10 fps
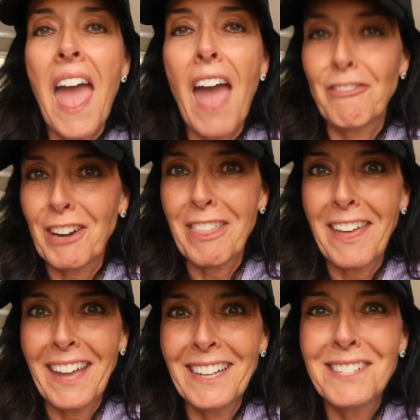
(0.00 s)

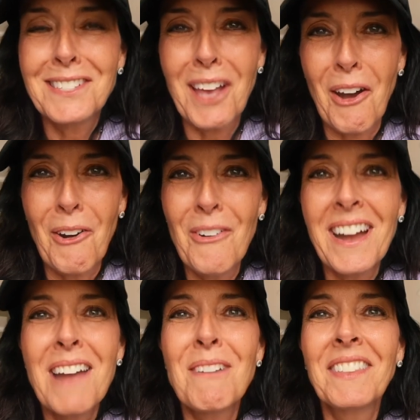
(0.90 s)
everything. So
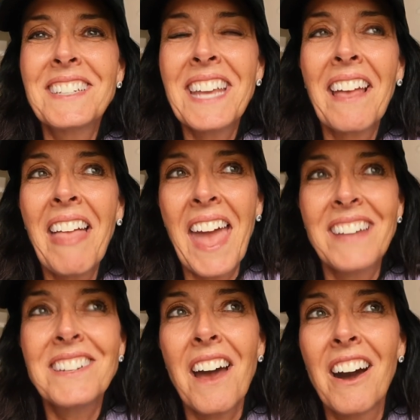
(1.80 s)
I'm on the tail
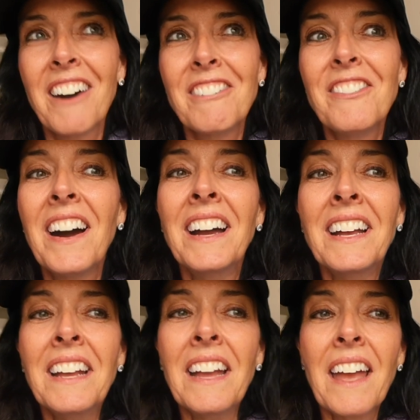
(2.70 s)
end of
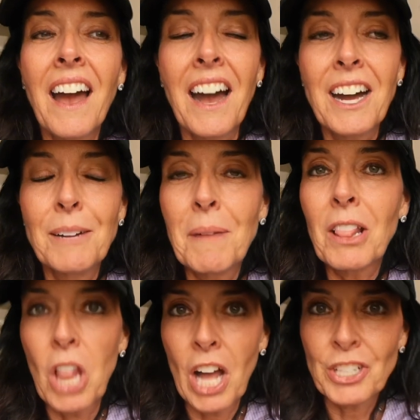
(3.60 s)

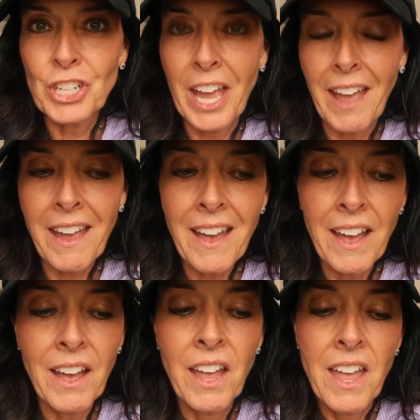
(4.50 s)
launching
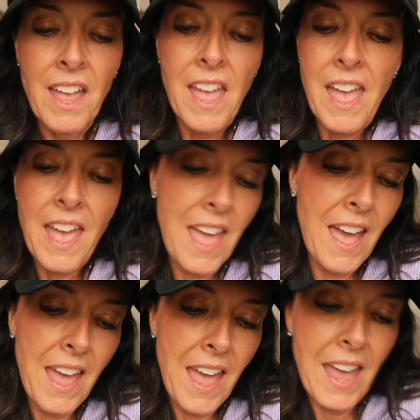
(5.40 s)

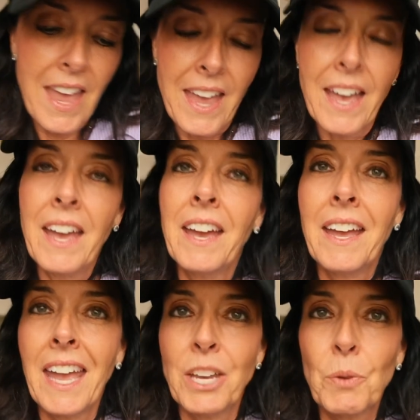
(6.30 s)
a
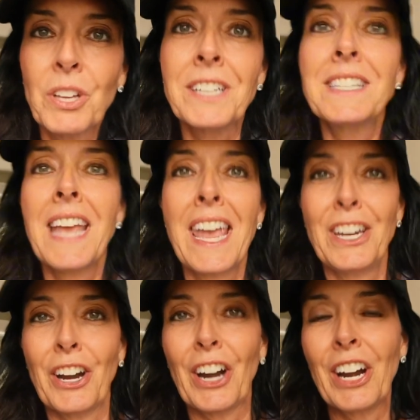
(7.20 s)
annual
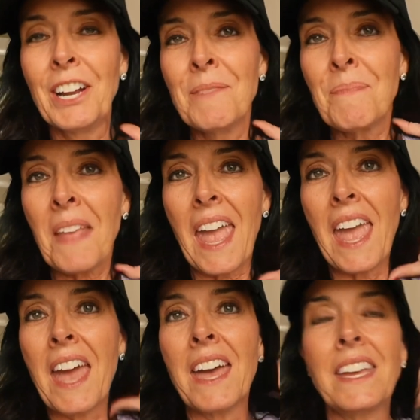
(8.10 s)
container,
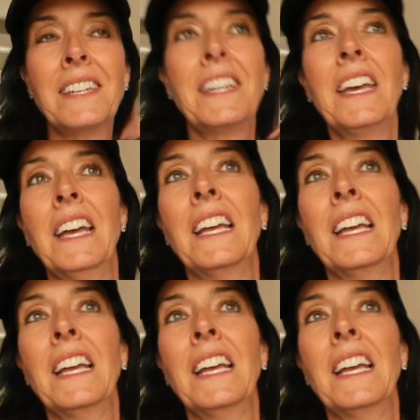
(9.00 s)
and